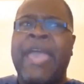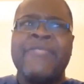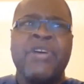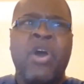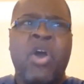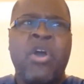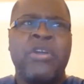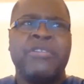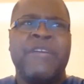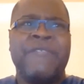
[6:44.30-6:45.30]
and the
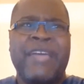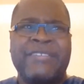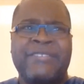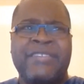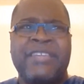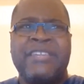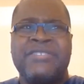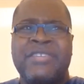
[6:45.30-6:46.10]
heart of thy seed